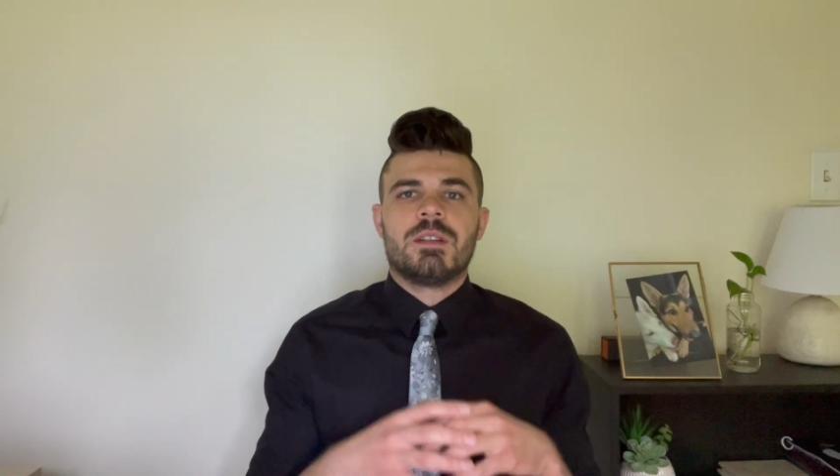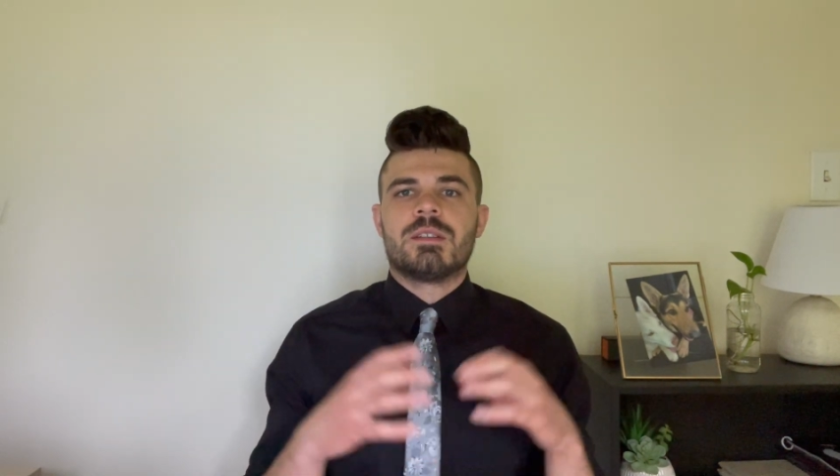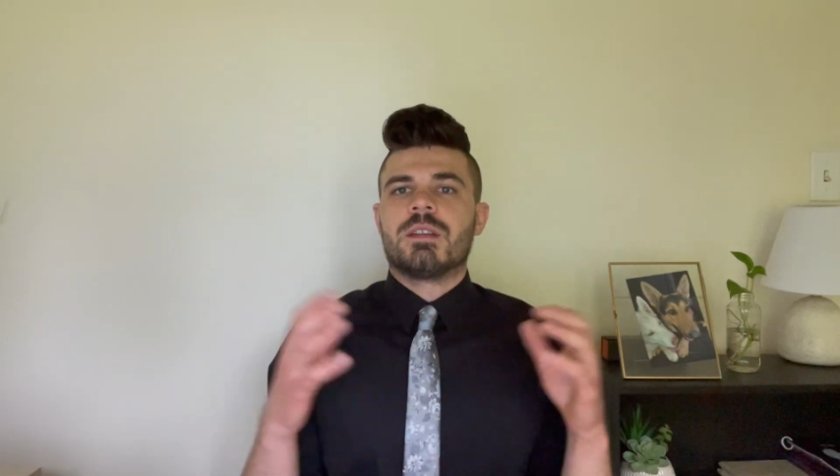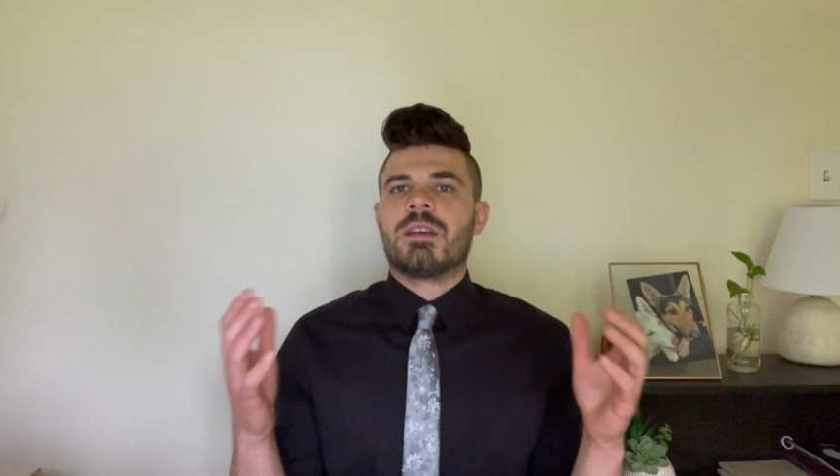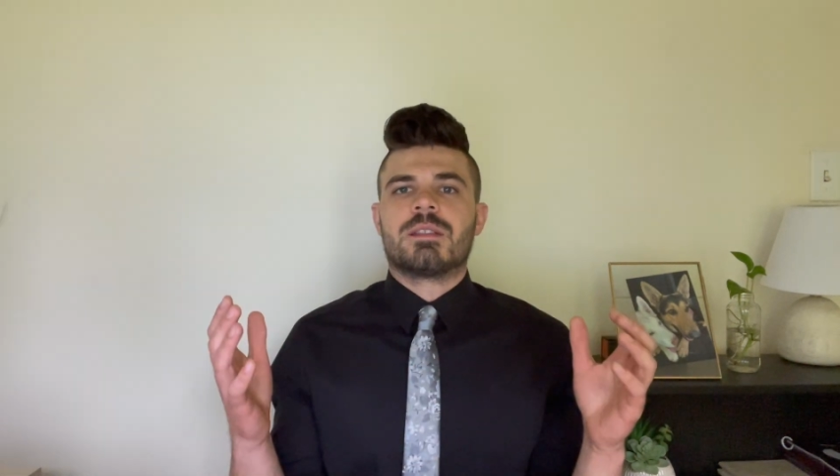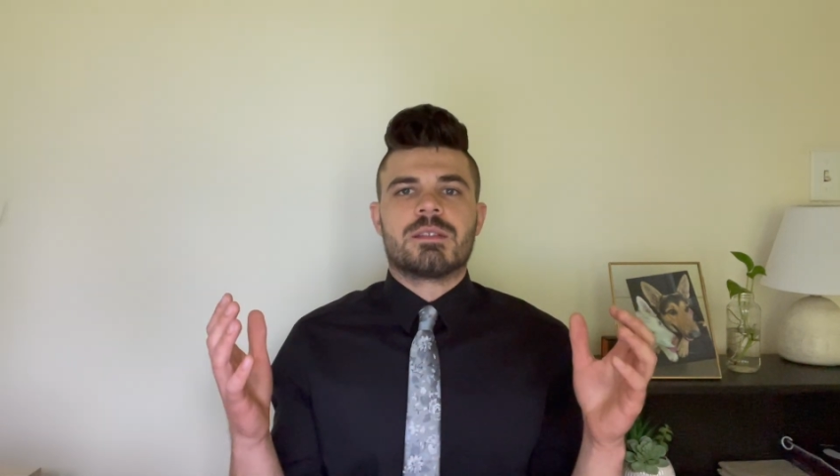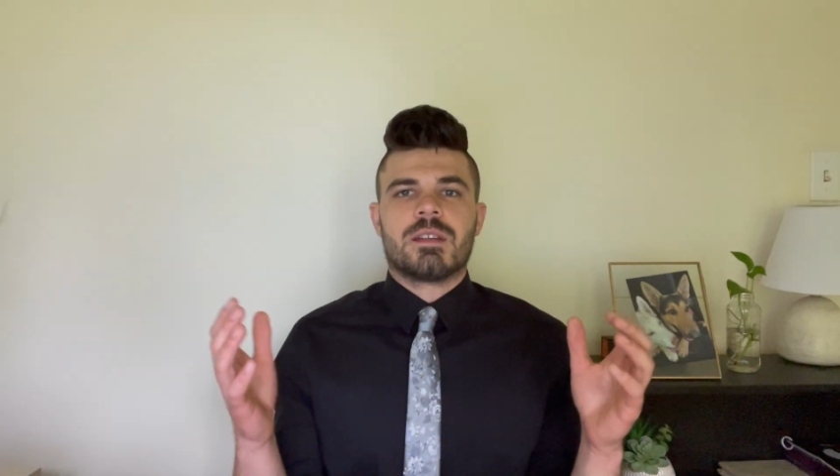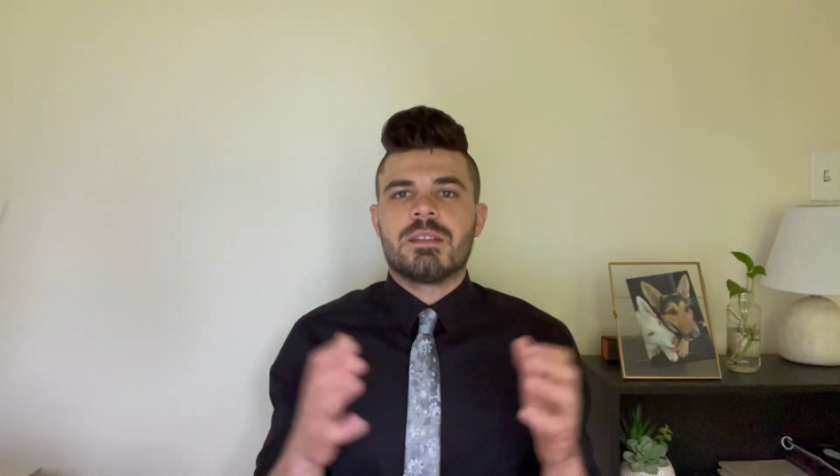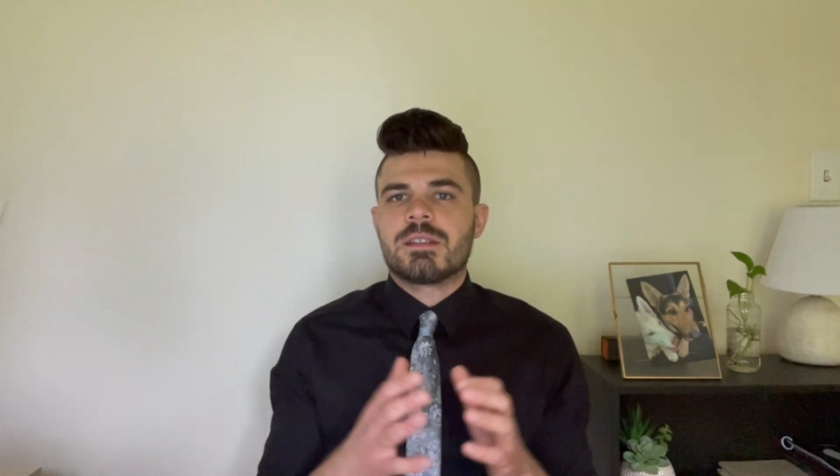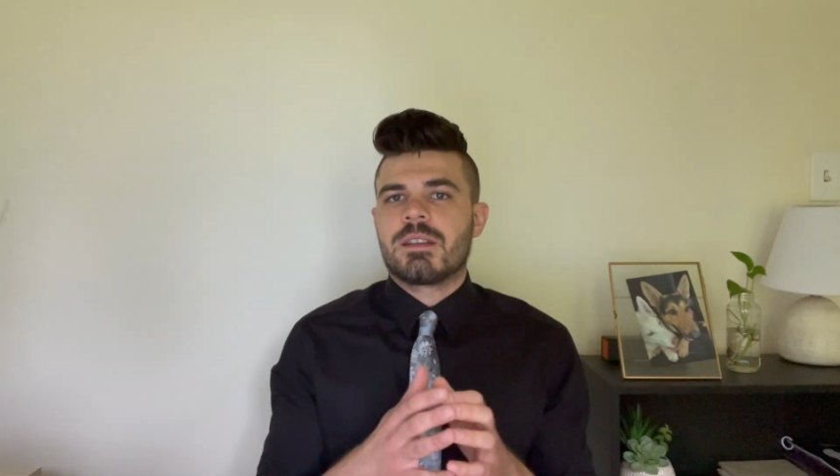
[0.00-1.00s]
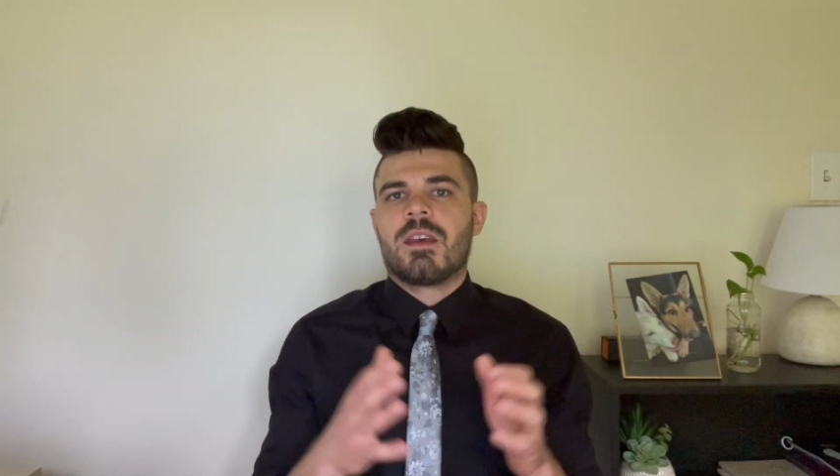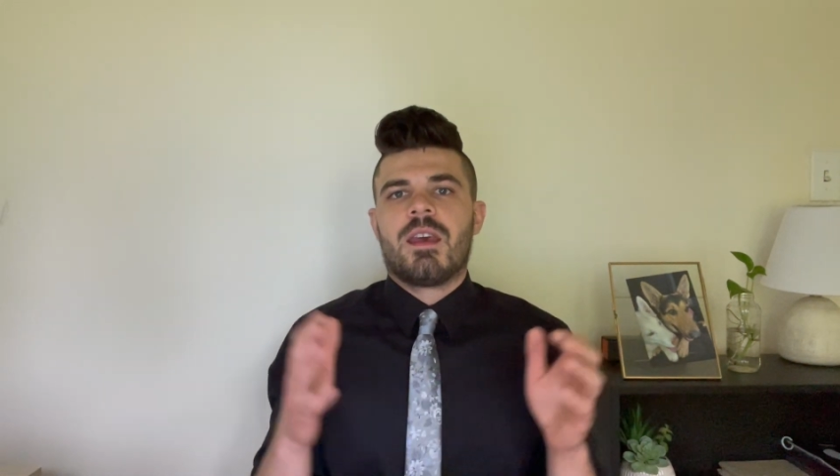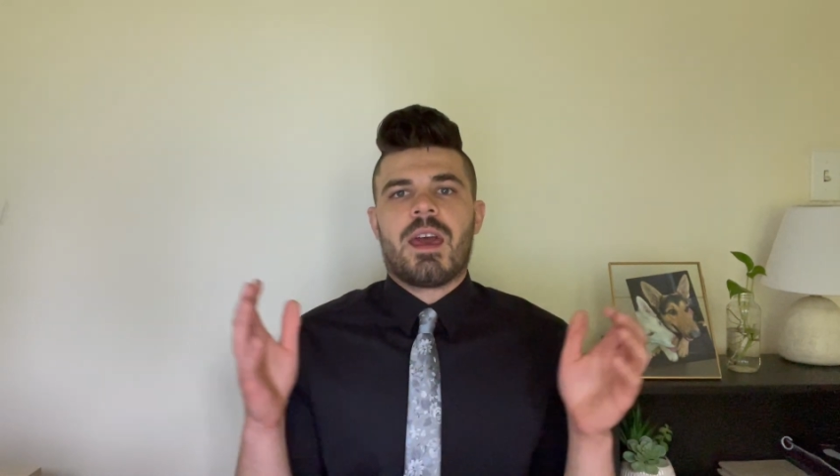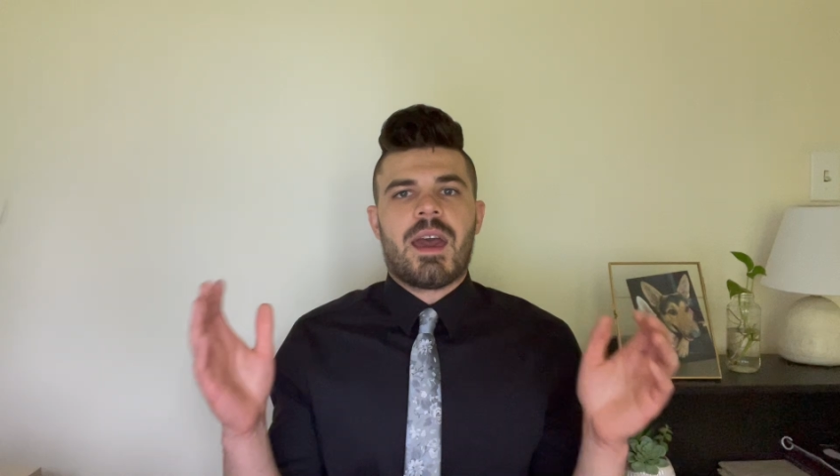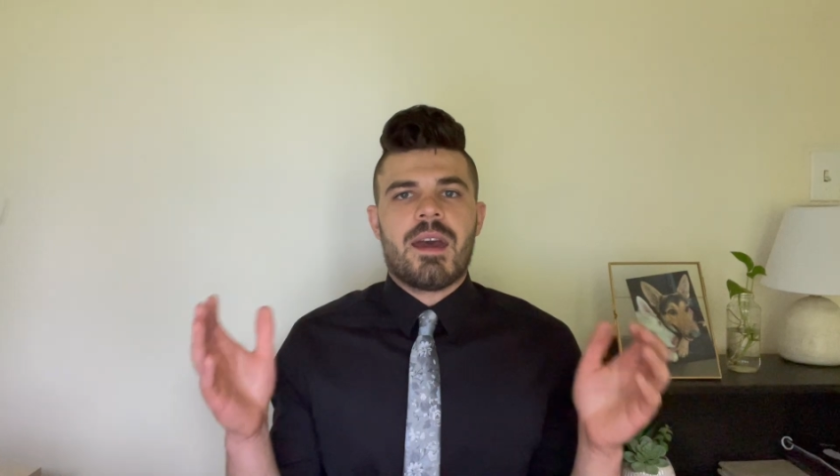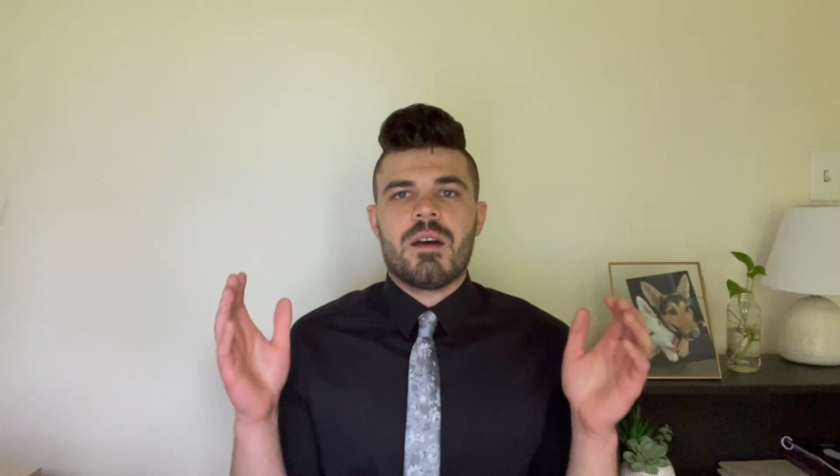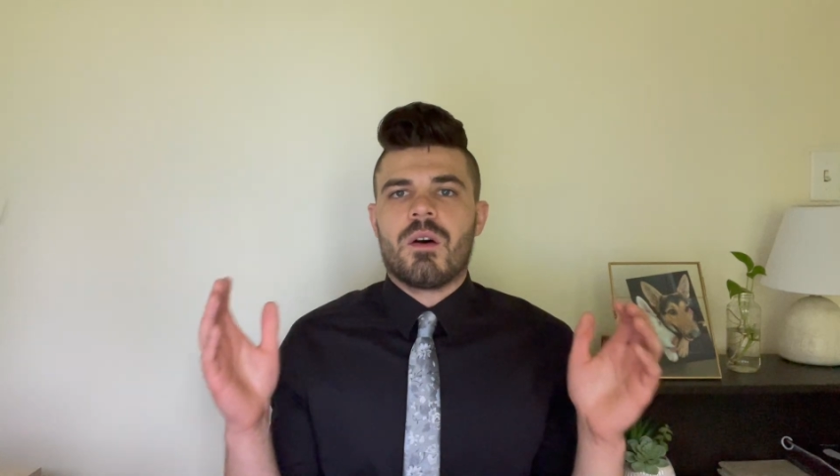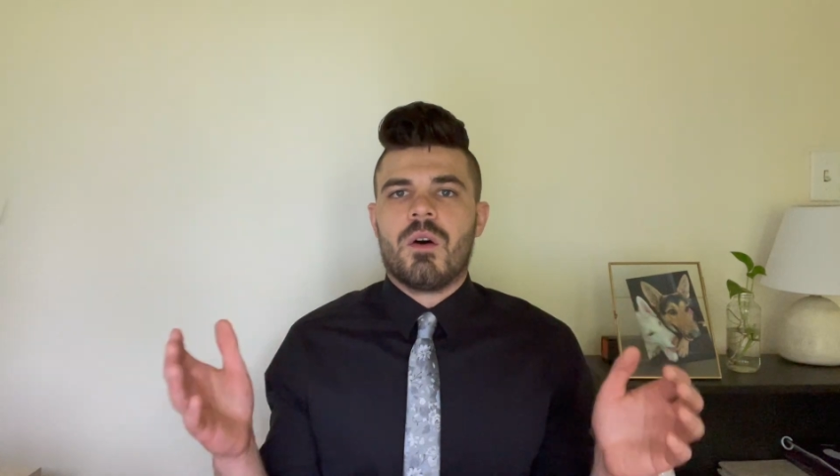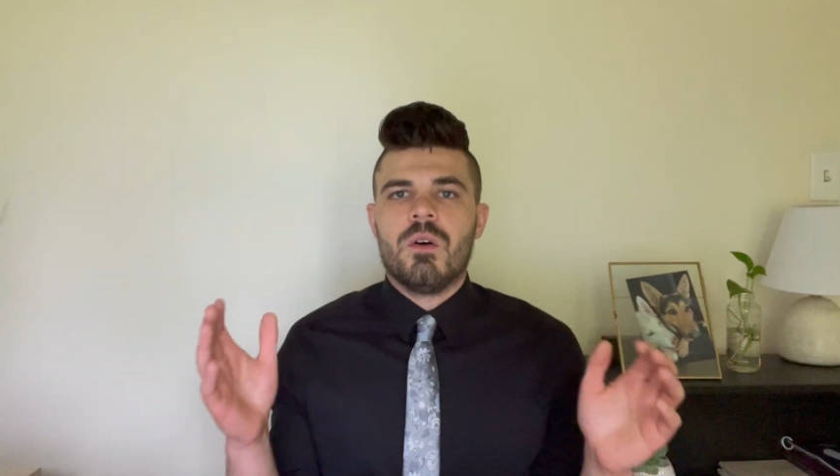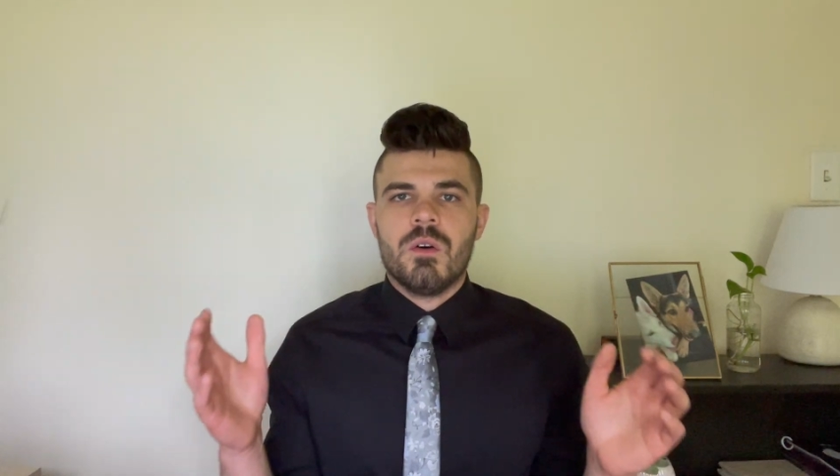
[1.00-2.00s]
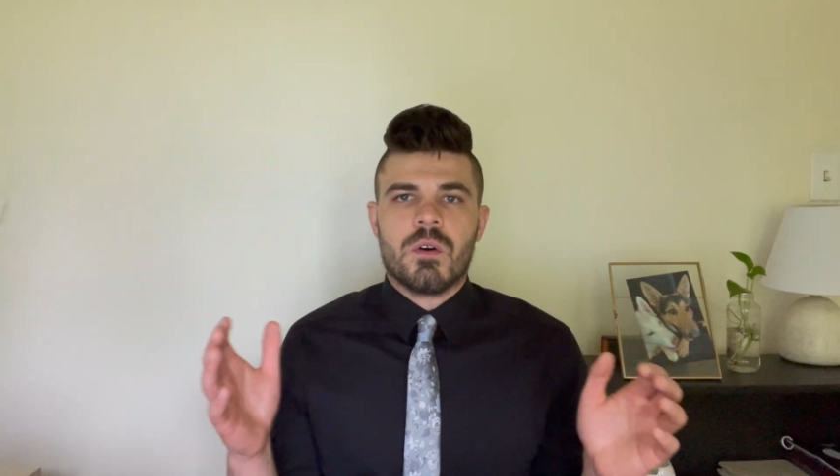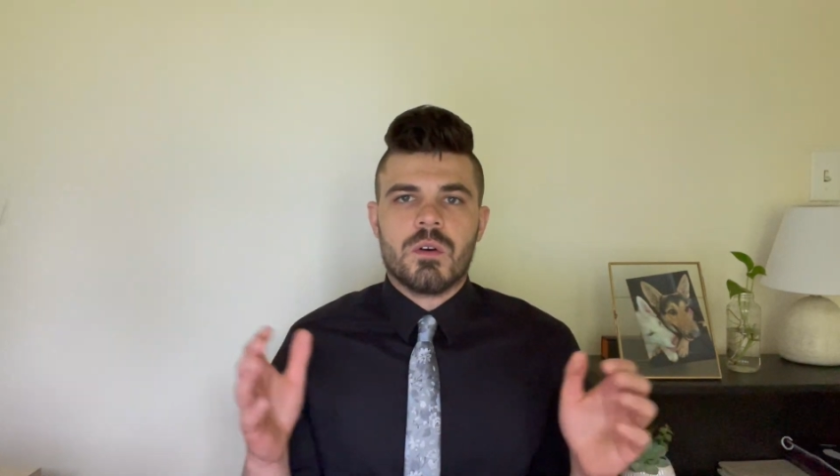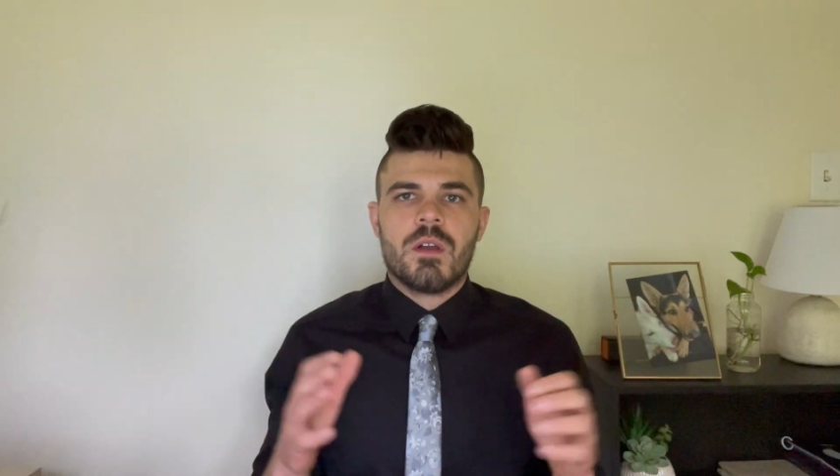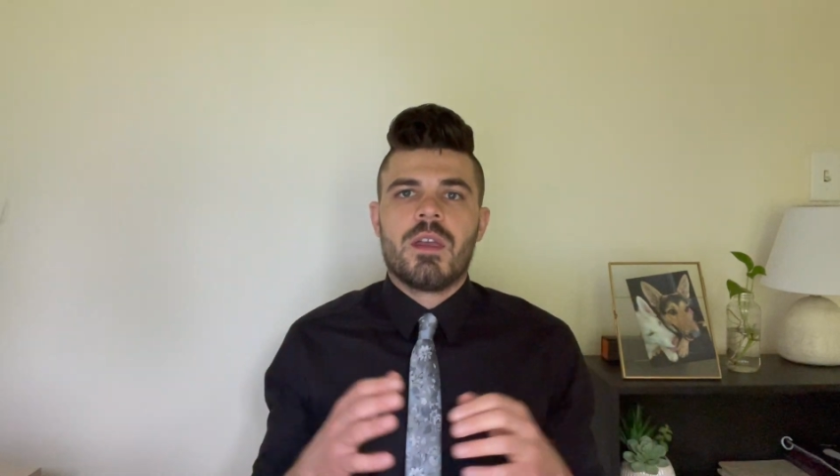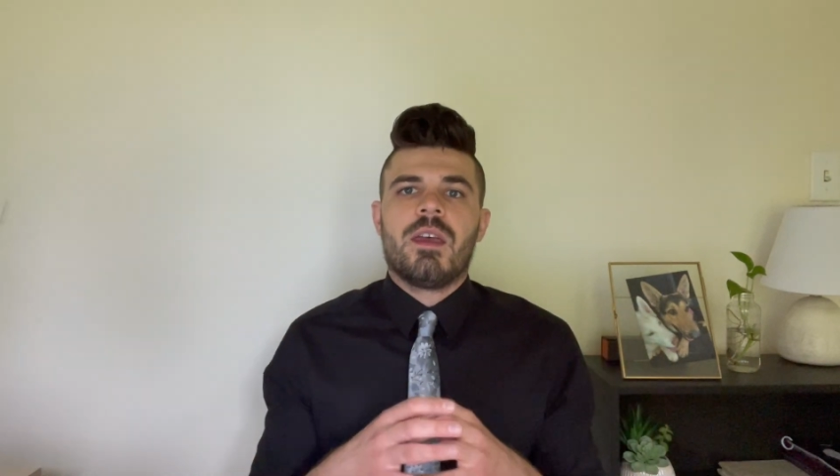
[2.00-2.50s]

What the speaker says: to exist at all,